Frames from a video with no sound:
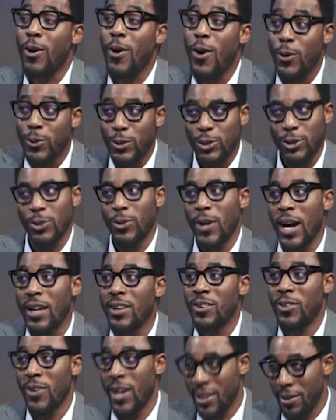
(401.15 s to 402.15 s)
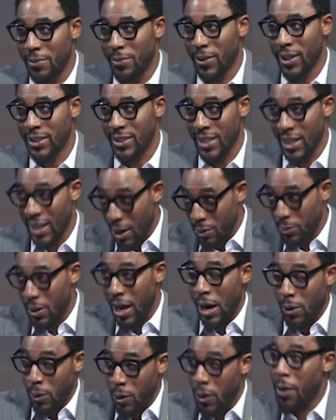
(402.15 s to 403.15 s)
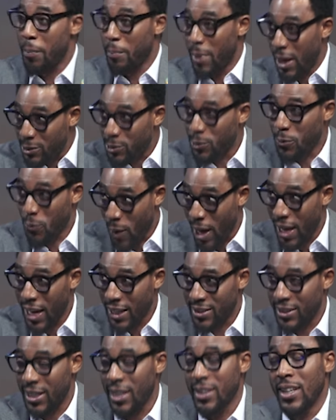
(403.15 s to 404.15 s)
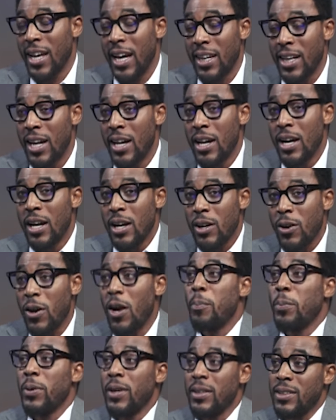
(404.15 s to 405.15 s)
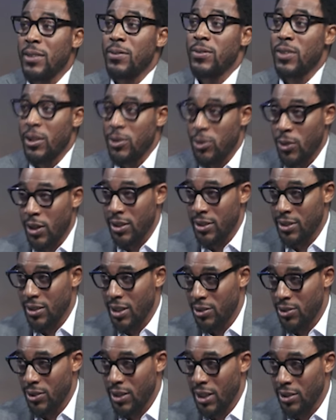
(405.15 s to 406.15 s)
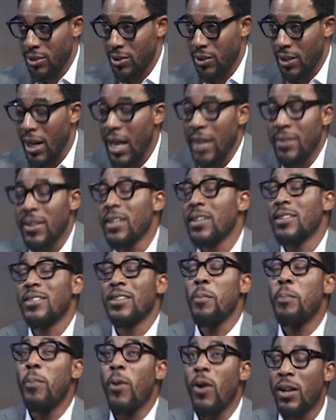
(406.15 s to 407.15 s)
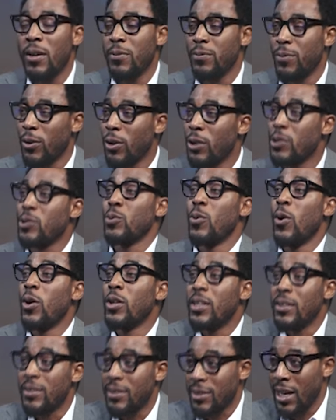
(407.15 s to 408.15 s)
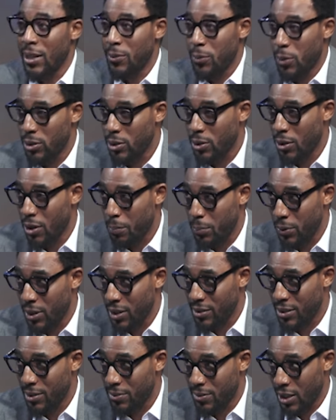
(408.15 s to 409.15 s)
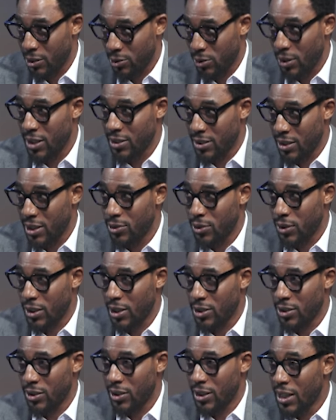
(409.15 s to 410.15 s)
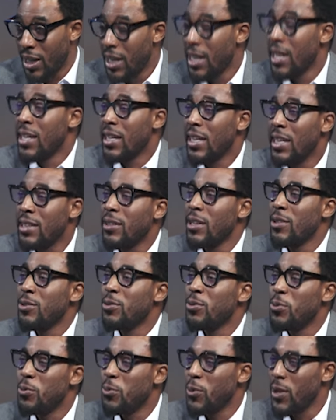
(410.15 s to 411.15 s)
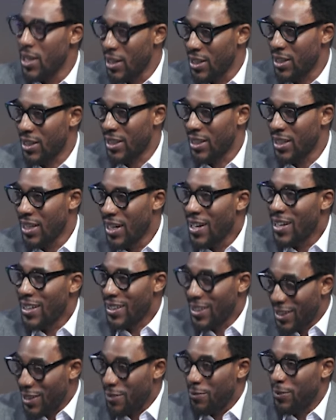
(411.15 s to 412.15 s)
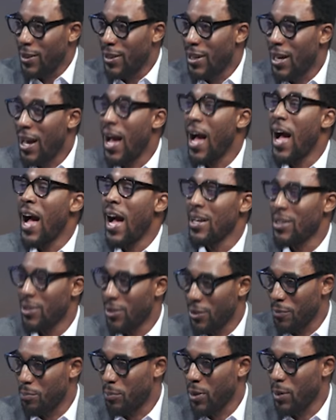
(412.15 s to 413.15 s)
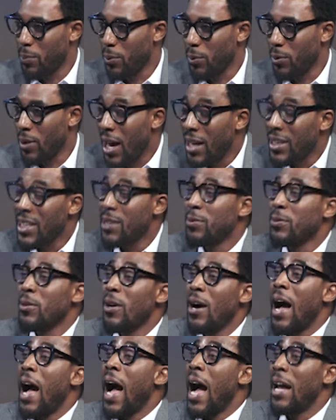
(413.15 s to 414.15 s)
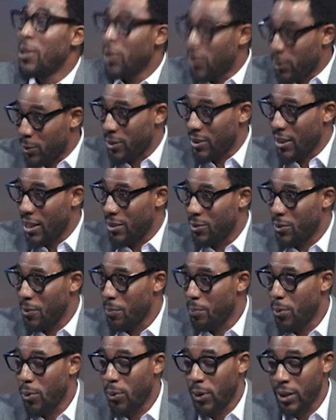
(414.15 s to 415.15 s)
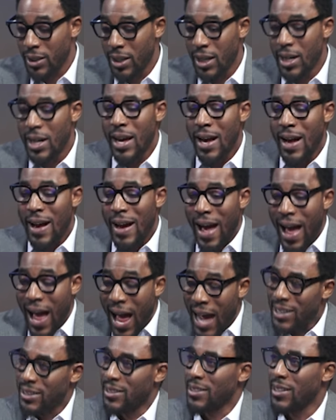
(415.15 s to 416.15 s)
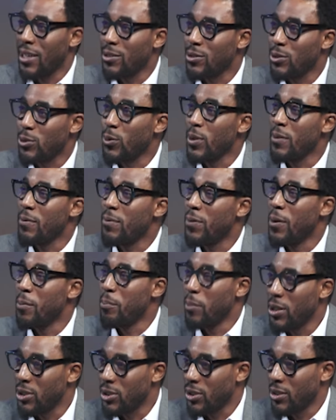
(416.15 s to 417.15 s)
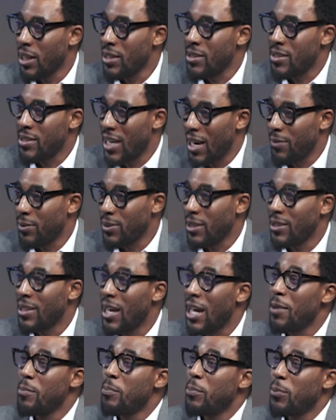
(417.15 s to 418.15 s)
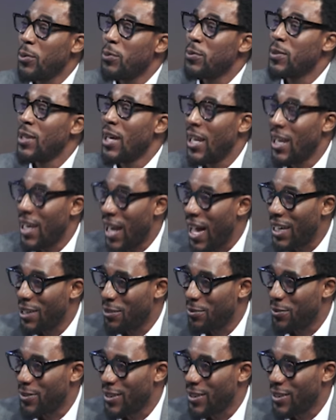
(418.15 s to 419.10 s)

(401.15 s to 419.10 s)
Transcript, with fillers: culturally relevant, and mm-hmm, I'll come back to why I said that, comprehensive sexuality education. And I think it's important for us to understand what comprehensive sexuality education is. It is really giving our young people, and even adults at some point, access to information and services that improves their lives,